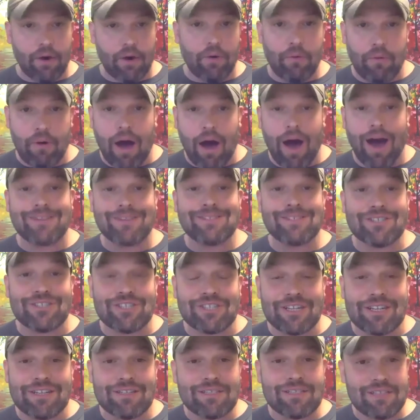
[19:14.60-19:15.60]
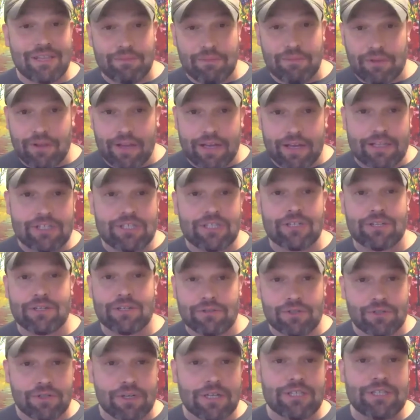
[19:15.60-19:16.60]
oxygen, stimulation,
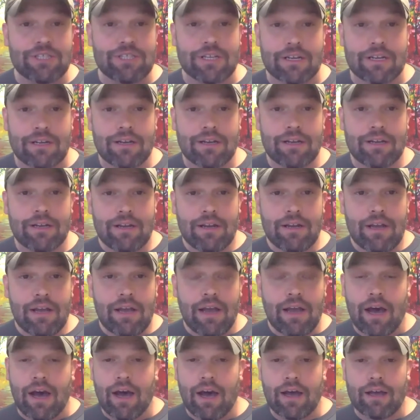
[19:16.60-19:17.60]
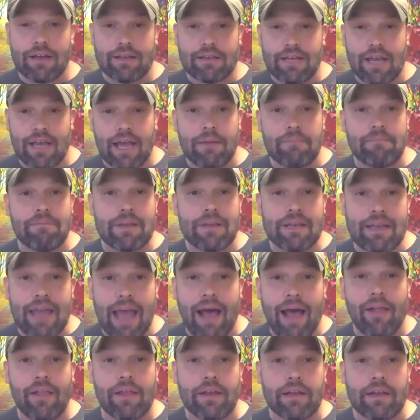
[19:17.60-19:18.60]
nutrition type
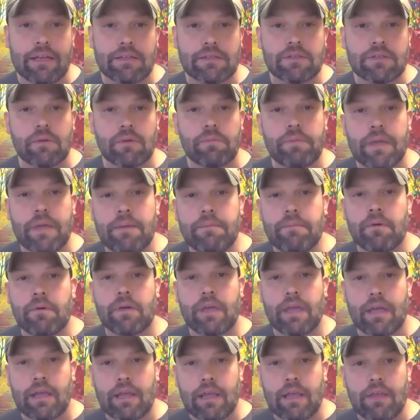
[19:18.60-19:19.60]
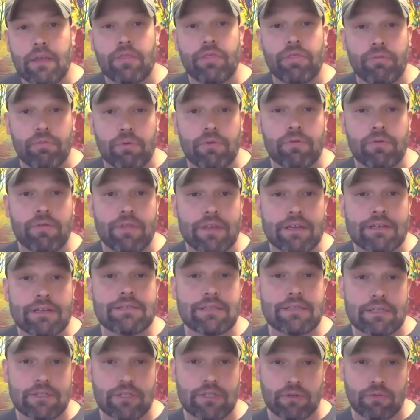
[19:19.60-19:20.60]
mentality, so people can get through this
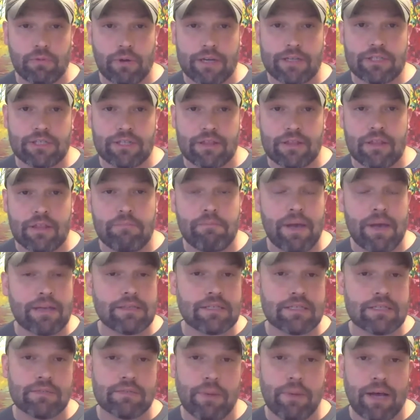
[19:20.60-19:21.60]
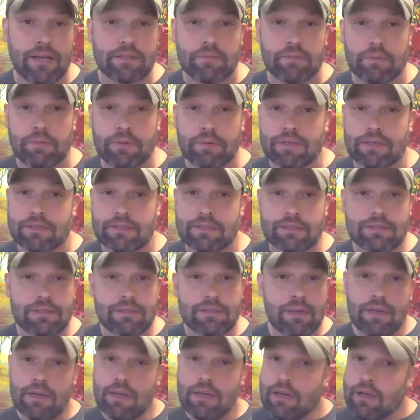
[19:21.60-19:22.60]
situation the best as possible, because
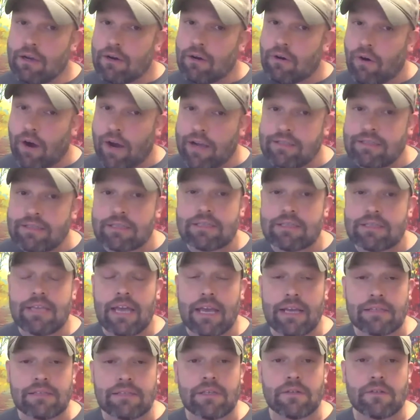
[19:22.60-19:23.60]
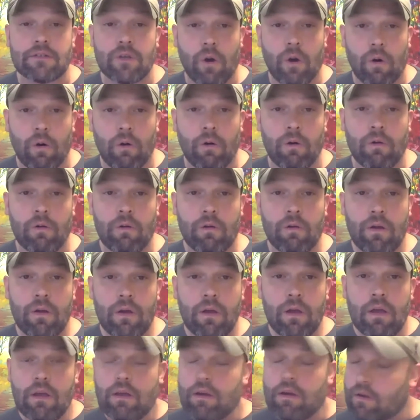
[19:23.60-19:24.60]
crisis takes a toll.
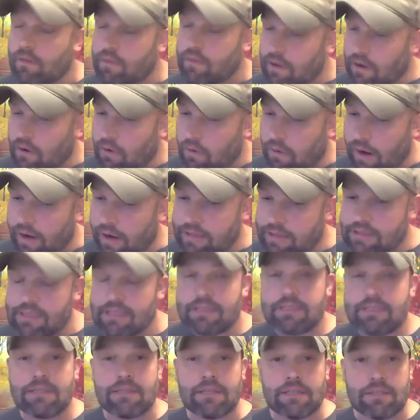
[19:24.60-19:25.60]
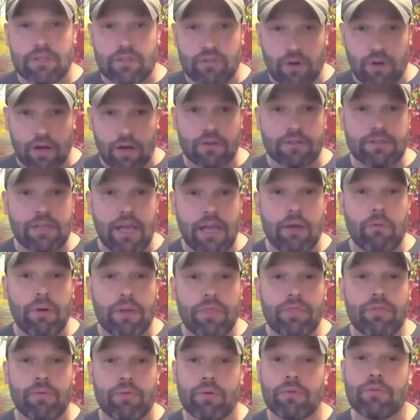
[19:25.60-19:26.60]
The crisis, the struggles I went
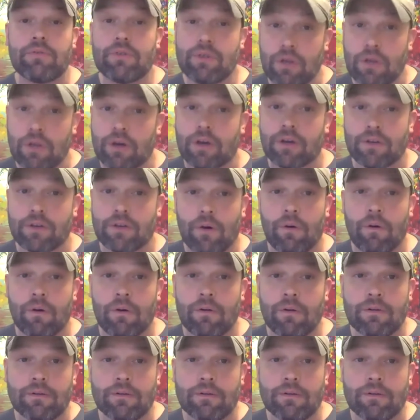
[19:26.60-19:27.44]
through, took a toll.